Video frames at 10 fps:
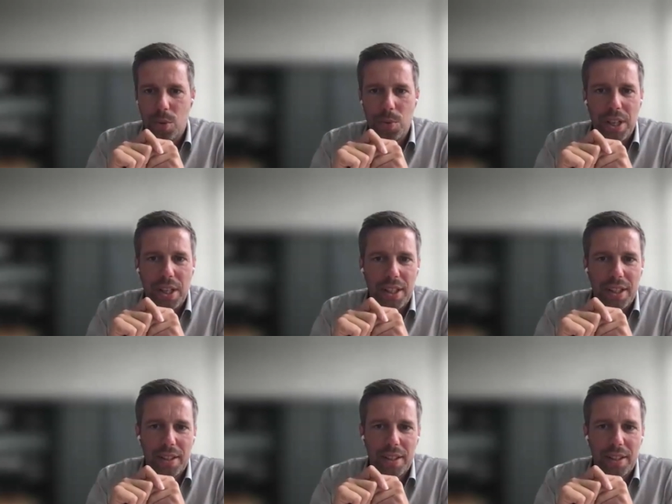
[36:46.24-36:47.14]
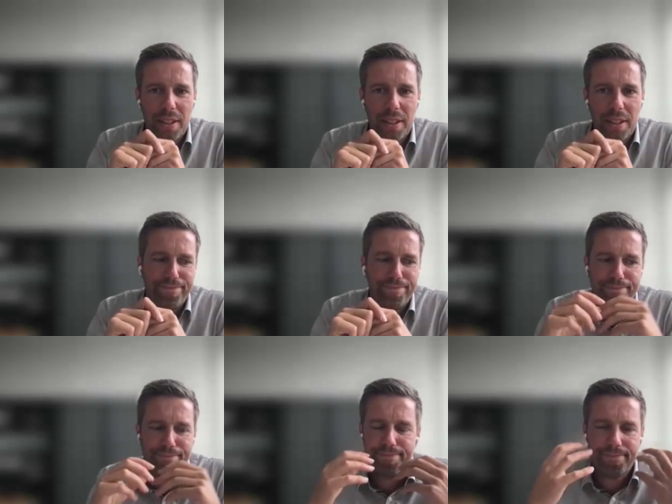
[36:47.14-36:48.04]
don't really
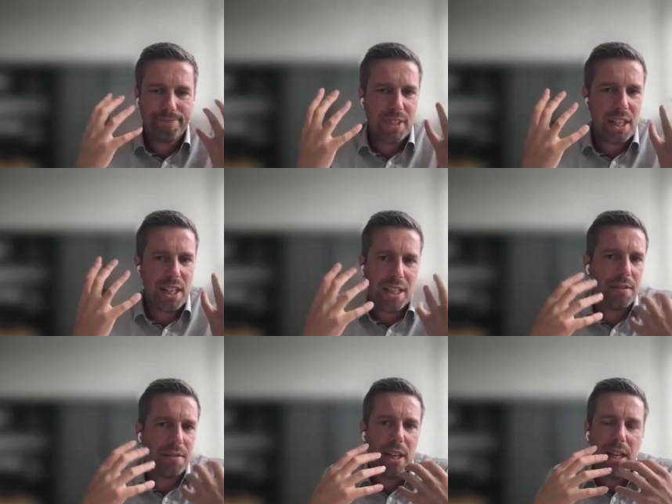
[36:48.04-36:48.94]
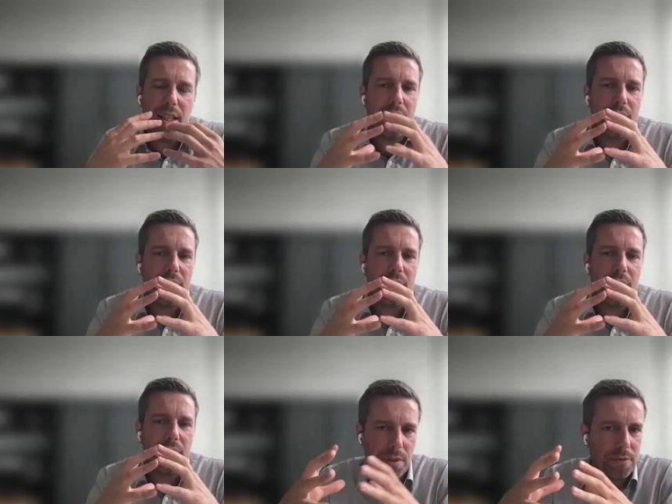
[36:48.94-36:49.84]
classify as a
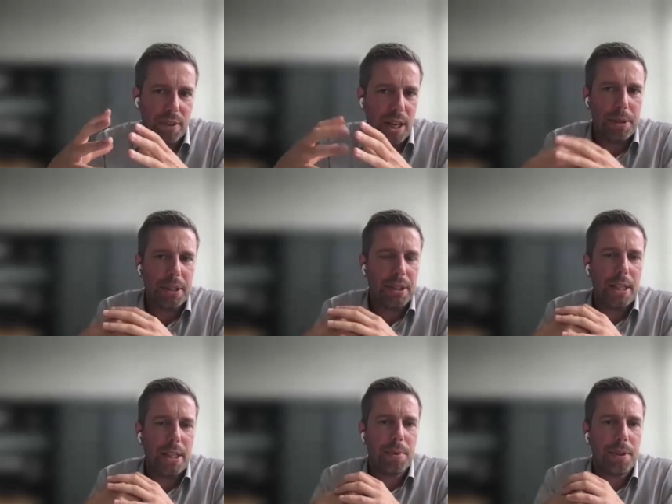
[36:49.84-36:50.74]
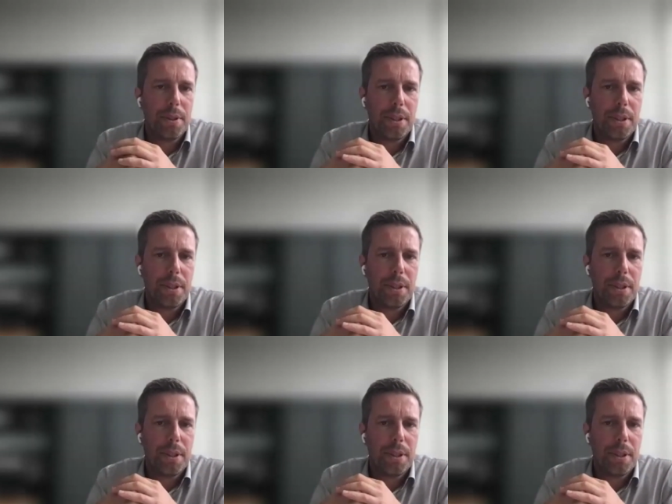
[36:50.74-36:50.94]
separate fiber type